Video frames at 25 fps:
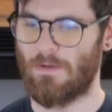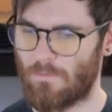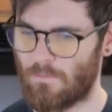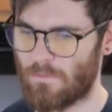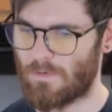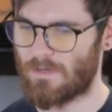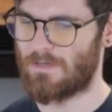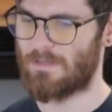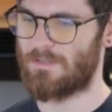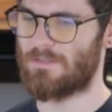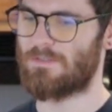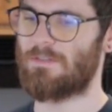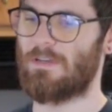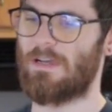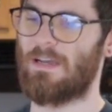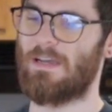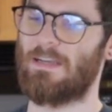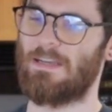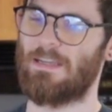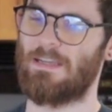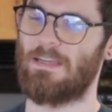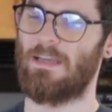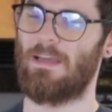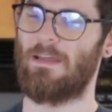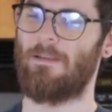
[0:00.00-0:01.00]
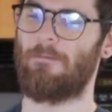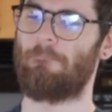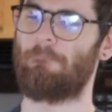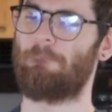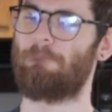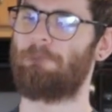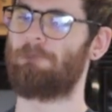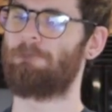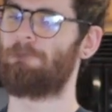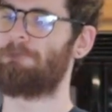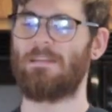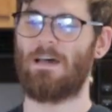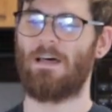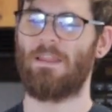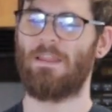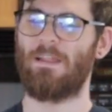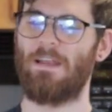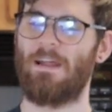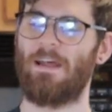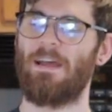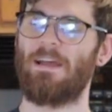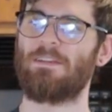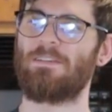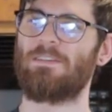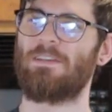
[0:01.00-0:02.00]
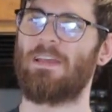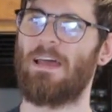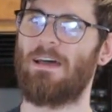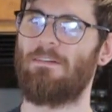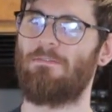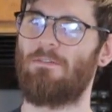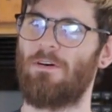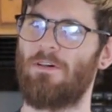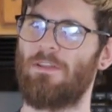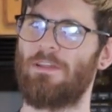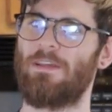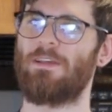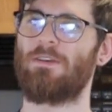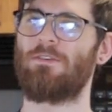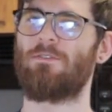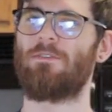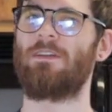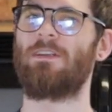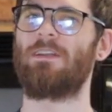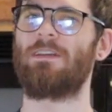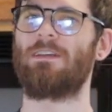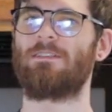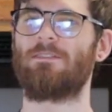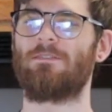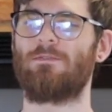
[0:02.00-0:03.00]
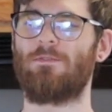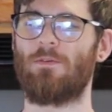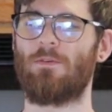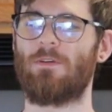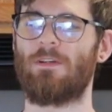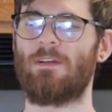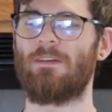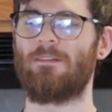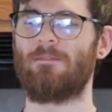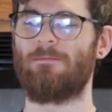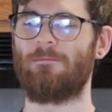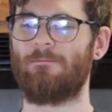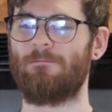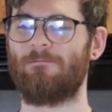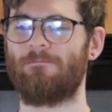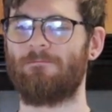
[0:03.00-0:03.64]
we're gonna try it again now that I actually have all the ingredients for it.